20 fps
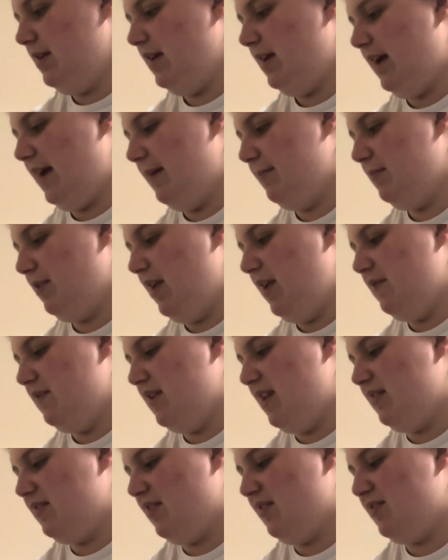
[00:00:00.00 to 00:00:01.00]
I'm leaving
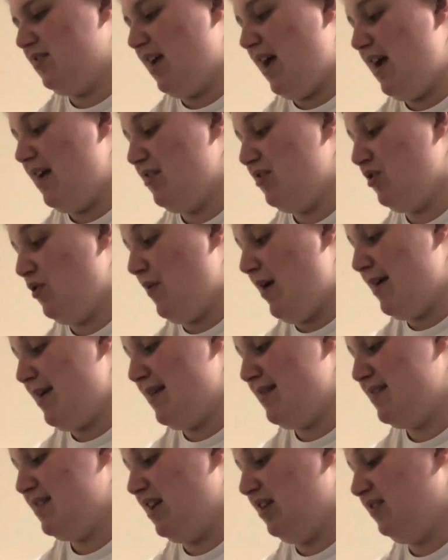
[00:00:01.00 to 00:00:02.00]
this aside so I
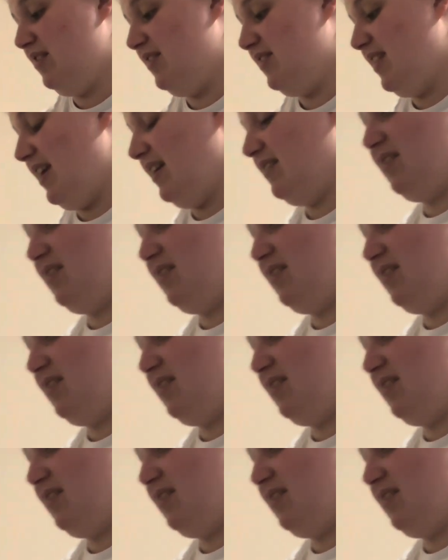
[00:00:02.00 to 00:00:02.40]
could sell this as